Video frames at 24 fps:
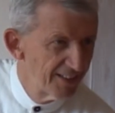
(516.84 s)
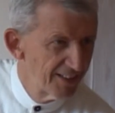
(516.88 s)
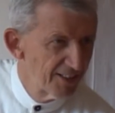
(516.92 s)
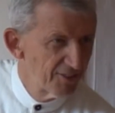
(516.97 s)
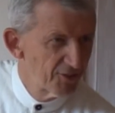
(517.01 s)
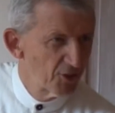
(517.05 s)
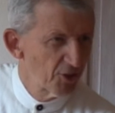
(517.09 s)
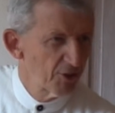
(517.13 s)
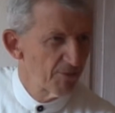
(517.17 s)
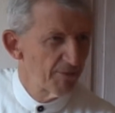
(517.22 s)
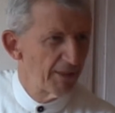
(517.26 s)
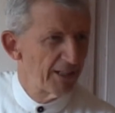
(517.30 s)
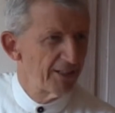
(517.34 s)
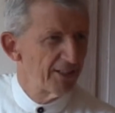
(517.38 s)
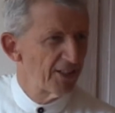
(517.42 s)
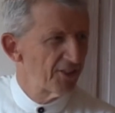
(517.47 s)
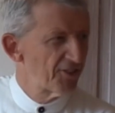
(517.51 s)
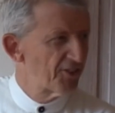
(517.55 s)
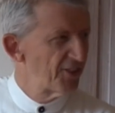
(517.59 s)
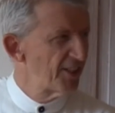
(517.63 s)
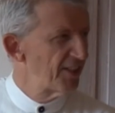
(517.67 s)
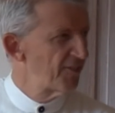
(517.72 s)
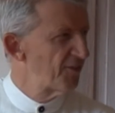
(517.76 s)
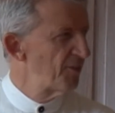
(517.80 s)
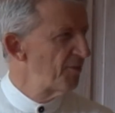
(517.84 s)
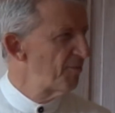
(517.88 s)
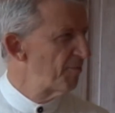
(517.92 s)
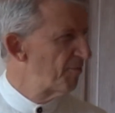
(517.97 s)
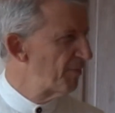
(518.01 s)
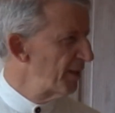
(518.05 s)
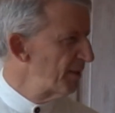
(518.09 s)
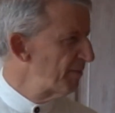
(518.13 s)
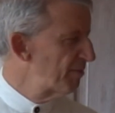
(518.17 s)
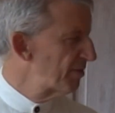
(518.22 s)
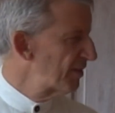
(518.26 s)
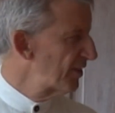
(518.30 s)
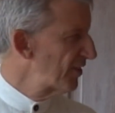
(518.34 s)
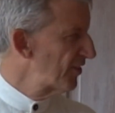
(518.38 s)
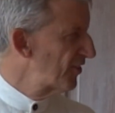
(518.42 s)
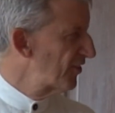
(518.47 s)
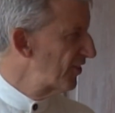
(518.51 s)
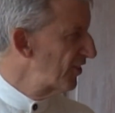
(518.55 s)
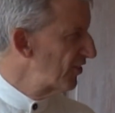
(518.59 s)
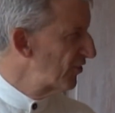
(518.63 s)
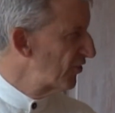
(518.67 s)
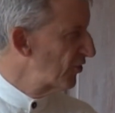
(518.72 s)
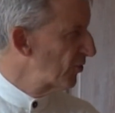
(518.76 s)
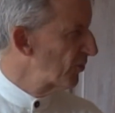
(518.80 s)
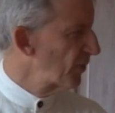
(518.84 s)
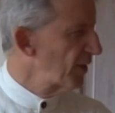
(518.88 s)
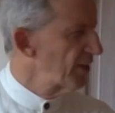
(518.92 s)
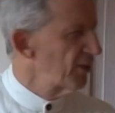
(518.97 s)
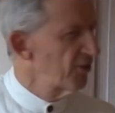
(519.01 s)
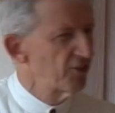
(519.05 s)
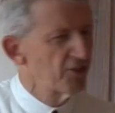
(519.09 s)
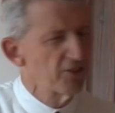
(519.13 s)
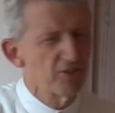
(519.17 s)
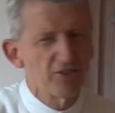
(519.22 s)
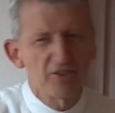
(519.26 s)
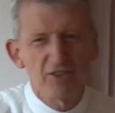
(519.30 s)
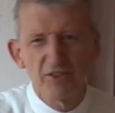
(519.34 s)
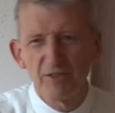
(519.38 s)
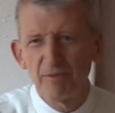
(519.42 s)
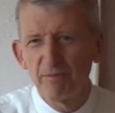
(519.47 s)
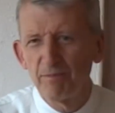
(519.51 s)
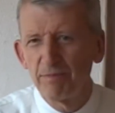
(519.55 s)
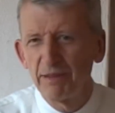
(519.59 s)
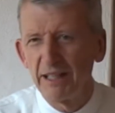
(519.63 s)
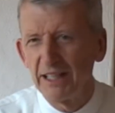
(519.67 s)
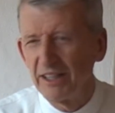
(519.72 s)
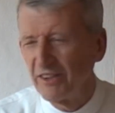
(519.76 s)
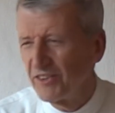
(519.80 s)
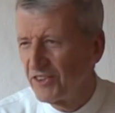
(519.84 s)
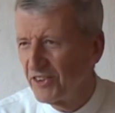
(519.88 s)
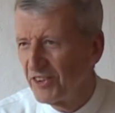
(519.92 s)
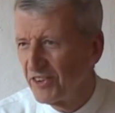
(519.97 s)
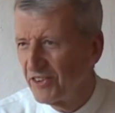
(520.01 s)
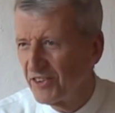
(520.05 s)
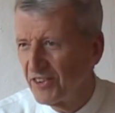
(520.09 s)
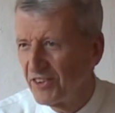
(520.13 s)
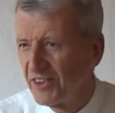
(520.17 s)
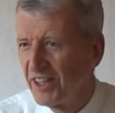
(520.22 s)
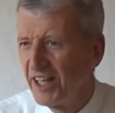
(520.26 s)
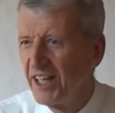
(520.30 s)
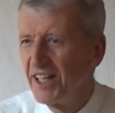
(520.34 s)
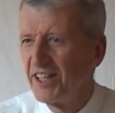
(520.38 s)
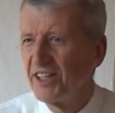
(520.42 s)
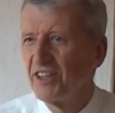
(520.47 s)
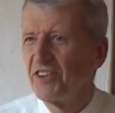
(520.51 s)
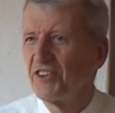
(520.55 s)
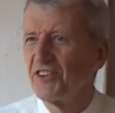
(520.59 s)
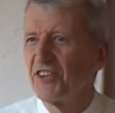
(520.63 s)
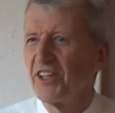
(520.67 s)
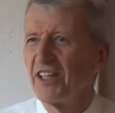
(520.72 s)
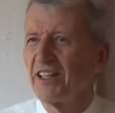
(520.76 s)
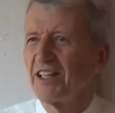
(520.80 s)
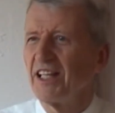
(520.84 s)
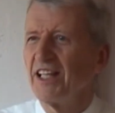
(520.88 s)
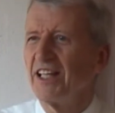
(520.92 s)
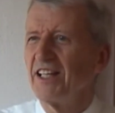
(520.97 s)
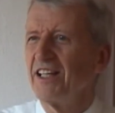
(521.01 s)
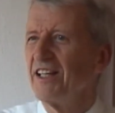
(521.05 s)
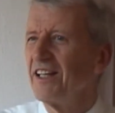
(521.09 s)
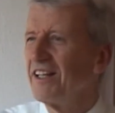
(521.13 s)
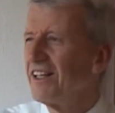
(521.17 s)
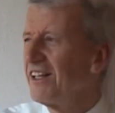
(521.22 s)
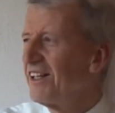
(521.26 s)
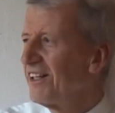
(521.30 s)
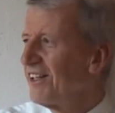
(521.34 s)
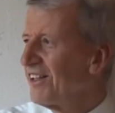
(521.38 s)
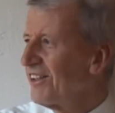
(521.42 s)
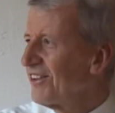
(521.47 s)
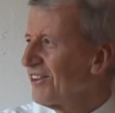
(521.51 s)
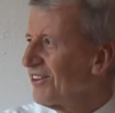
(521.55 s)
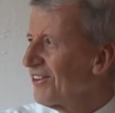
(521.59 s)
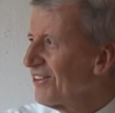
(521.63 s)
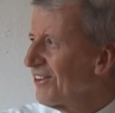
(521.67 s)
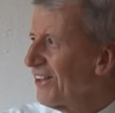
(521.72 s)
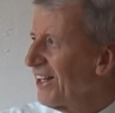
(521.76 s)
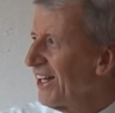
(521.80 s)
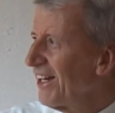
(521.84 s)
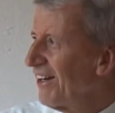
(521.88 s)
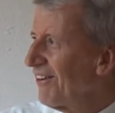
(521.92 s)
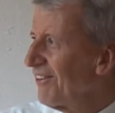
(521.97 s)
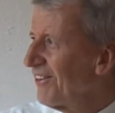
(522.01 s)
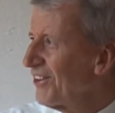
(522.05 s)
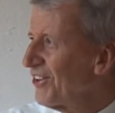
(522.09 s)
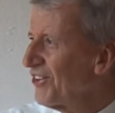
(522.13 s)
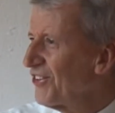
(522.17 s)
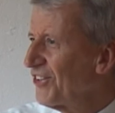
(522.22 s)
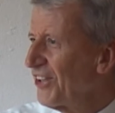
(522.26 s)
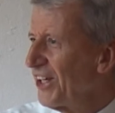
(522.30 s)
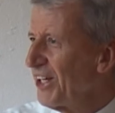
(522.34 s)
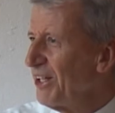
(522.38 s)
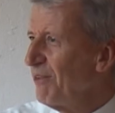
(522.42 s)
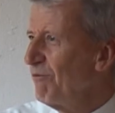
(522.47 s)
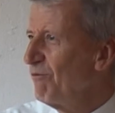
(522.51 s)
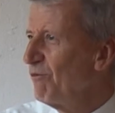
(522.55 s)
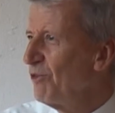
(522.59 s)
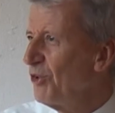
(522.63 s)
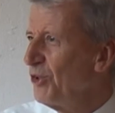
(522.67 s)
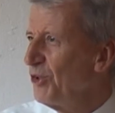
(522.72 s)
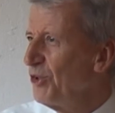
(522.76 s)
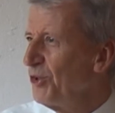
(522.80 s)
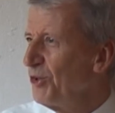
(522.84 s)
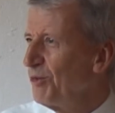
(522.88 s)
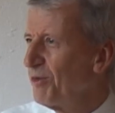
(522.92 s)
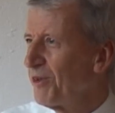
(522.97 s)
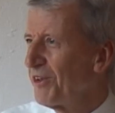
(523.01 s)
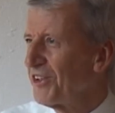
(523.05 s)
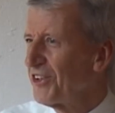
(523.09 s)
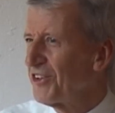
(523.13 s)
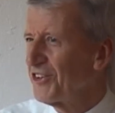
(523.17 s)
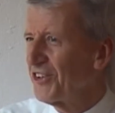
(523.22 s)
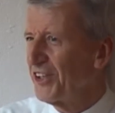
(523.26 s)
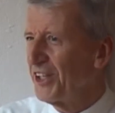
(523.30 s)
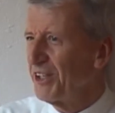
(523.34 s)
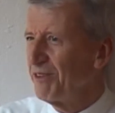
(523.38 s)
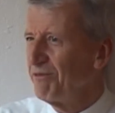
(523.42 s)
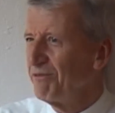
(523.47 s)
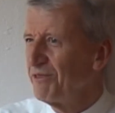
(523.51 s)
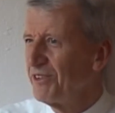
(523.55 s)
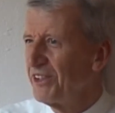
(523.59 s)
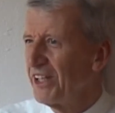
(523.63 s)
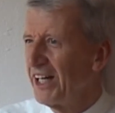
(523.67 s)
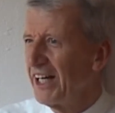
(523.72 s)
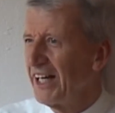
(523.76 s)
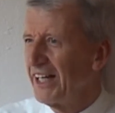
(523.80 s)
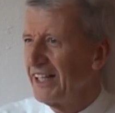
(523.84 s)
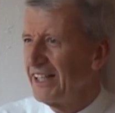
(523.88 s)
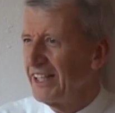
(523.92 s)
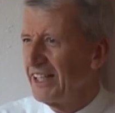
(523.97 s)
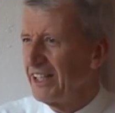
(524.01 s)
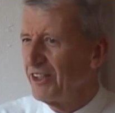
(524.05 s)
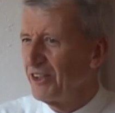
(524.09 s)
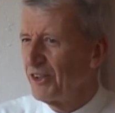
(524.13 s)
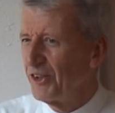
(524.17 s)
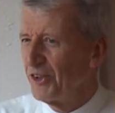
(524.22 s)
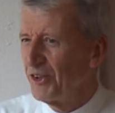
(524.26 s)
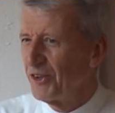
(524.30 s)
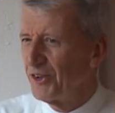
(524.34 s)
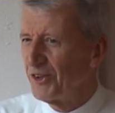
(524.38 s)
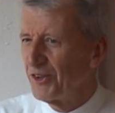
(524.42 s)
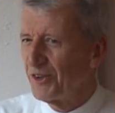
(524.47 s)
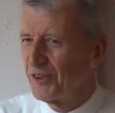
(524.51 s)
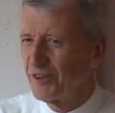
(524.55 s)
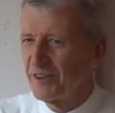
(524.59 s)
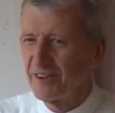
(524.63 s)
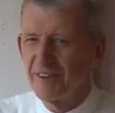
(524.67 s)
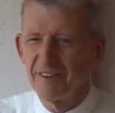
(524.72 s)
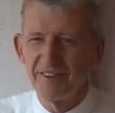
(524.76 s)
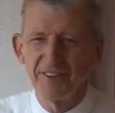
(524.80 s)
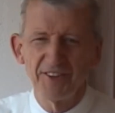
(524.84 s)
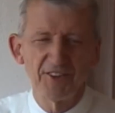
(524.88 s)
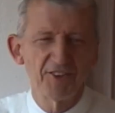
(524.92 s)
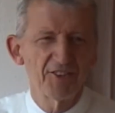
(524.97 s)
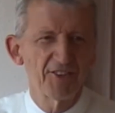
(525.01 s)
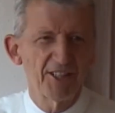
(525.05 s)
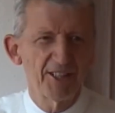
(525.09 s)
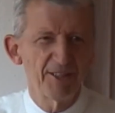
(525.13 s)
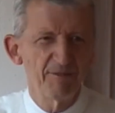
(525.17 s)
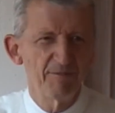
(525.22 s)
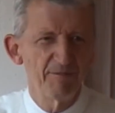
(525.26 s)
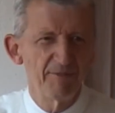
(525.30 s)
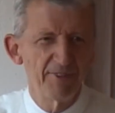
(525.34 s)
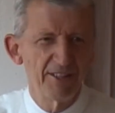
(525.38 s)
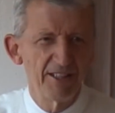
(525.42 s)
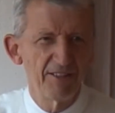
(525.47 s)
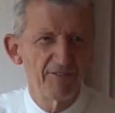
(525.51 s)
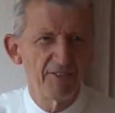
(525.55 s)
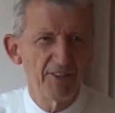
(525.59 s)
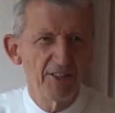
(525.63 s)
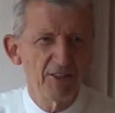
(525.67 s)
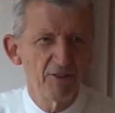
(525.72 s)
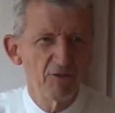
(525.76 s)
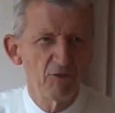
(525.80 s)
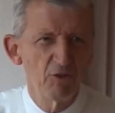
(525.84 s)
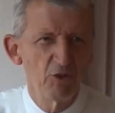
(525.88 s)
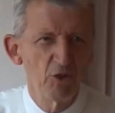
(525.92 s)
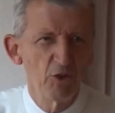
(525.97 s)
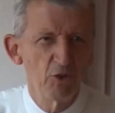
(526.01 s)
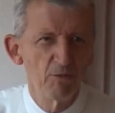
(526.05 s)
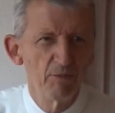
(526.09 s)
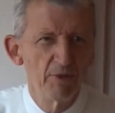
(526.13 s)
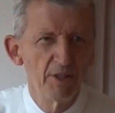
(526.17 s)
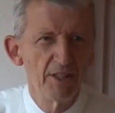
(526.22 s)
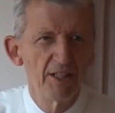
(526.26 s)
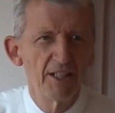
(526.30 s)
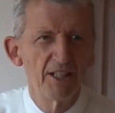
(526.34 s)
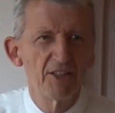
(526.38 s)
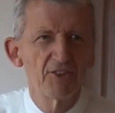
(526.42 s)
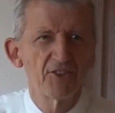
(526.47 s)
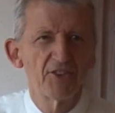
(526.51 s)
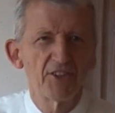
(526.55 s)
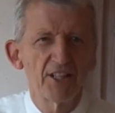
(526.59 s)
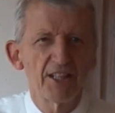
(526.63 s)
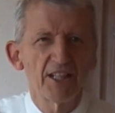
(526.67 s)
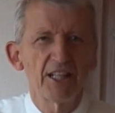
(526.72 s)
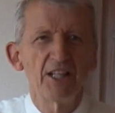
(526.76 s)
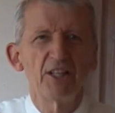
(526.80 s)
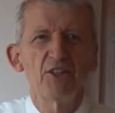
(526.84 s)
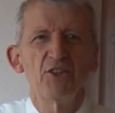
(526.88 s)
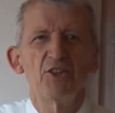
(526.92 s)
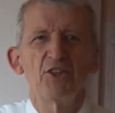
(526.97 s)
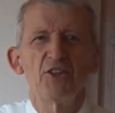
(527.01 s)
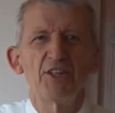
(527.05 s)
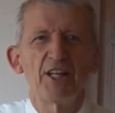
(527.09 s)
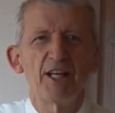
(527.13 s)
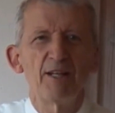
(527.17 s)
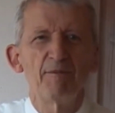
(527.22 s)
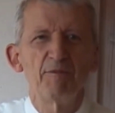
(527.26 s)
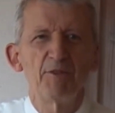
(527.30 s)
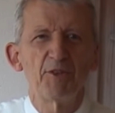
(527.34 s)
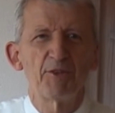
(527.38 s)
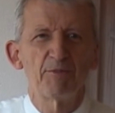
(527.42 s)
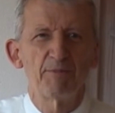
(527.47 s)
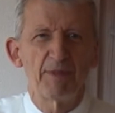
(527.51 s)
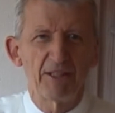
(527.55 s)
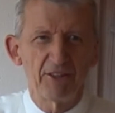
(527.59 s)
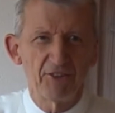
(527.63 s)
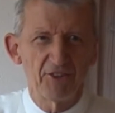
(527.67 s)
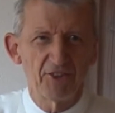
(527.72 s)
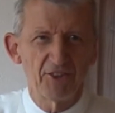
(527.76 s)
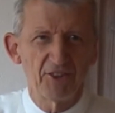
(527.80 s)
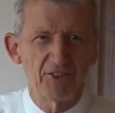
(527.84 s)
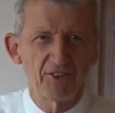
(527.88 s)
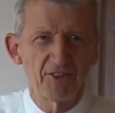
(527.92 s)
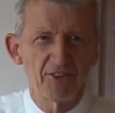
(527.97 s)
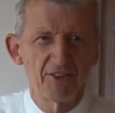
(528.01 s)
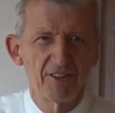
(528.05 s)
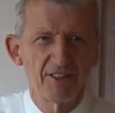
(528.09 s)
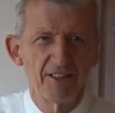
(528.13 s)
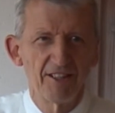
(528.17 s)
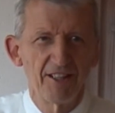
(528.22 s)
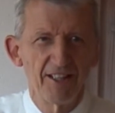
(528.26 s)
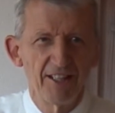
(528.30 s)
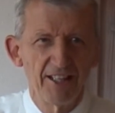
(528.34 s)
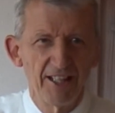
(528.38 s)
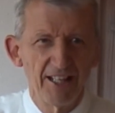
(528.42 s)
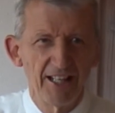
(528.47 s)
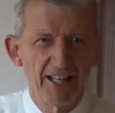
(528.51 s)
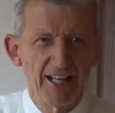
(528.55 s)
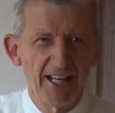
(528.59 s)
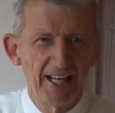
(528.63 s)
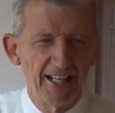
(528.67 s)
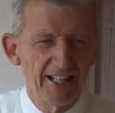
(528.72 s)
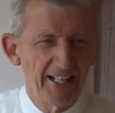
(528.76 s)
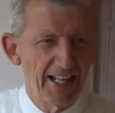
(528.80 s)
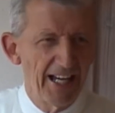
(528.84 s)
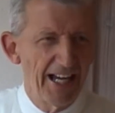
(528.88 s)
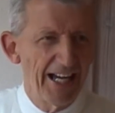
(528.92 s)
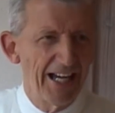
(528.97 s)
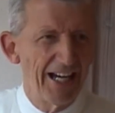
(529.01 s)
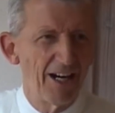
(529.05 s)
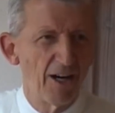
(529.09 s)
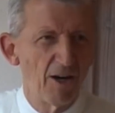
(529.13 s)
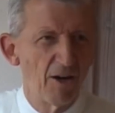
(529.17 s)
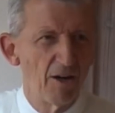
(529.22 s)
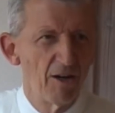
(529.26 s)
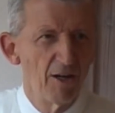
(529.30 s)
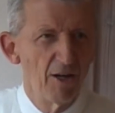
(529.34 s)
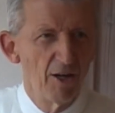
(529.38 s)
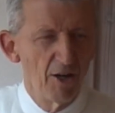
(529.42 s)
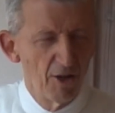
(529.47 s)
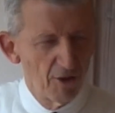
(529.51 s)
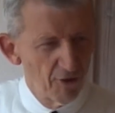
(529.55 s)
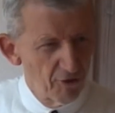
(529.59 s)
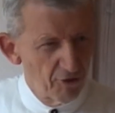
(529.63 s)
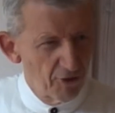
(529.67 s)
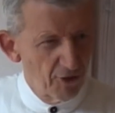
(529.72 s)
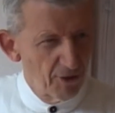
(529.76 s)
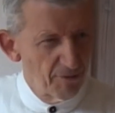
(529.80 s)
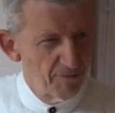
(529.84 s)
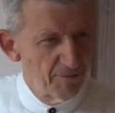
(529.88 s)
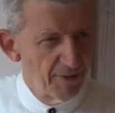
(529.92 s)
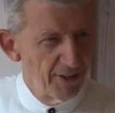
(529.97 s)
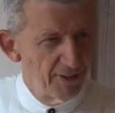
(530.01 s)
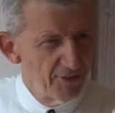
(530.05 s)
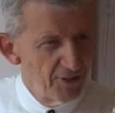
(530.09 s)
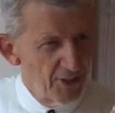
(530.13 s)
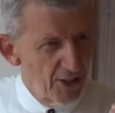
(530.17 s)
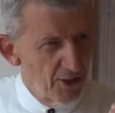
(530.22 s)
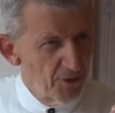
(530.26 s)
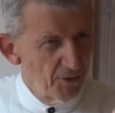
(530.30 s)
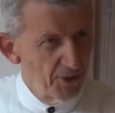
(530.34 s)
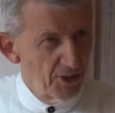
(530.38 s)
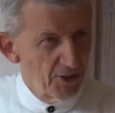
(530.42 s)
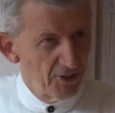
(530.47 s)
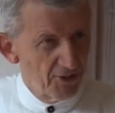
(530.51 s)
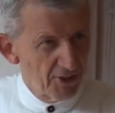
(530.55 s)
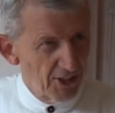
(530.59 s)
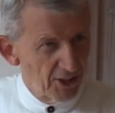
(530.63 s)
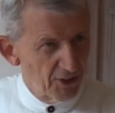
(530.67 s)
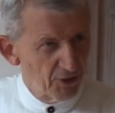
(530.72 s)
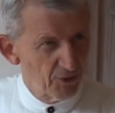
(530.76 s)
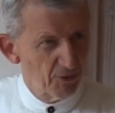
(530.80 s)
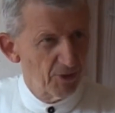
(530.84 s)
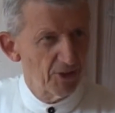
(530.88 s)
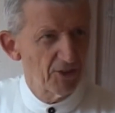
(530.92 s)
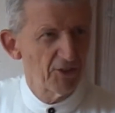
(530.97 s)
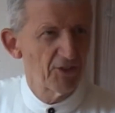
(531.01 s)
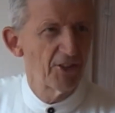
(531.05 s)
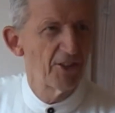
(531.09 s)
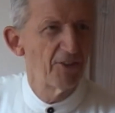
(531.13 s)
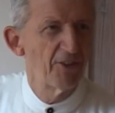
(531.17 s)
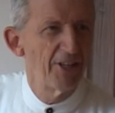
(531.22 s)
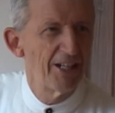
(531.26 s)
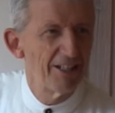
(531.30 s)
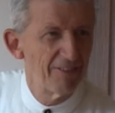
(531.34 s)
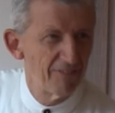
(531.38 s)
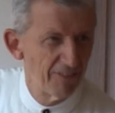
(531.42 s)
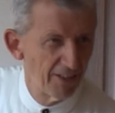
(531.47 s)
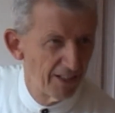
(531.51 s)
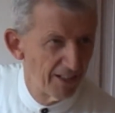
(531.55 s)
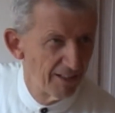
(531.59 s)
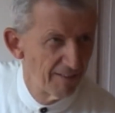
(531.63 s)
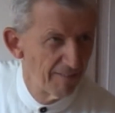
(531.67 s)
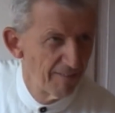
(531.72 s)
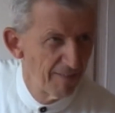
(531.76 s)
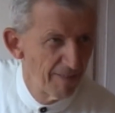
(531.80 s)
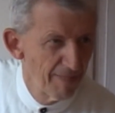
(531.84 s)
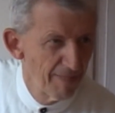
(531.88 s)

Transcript: They're talking about lots of different people and situations and places, and then suddenly you're there in the same room or in the same dining hall or in the same living room, and suddenly your name is mentioned. And how? From no interest whatsoever.